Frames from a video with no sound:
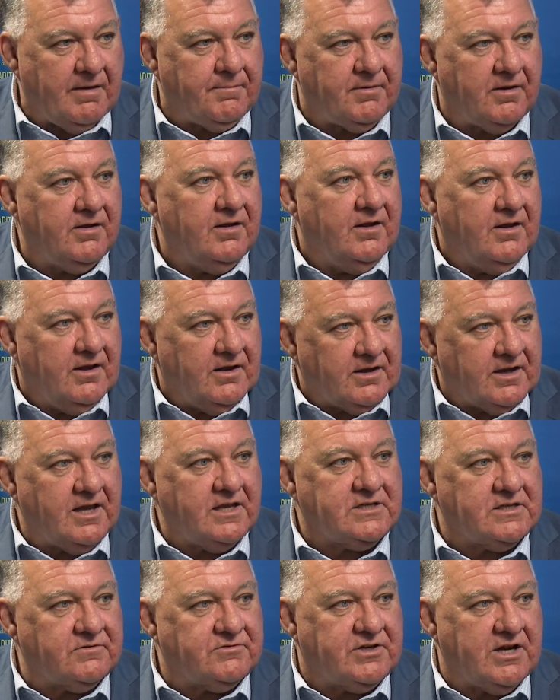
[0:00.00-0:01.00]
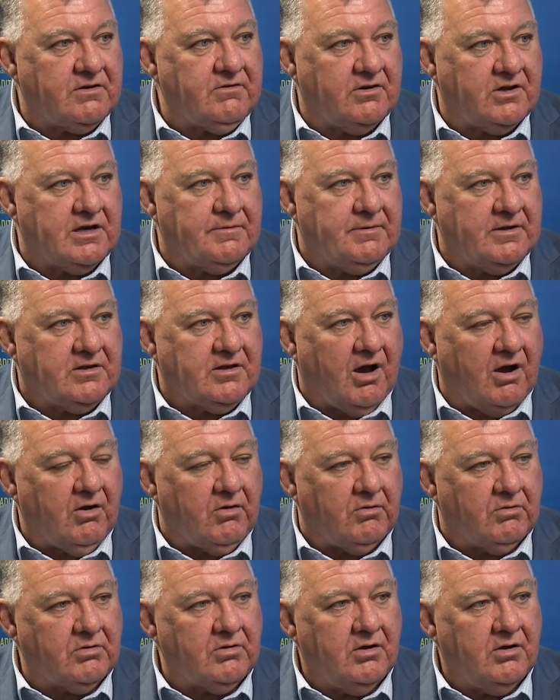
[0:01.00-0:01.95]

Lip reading: but kids have generally got to be told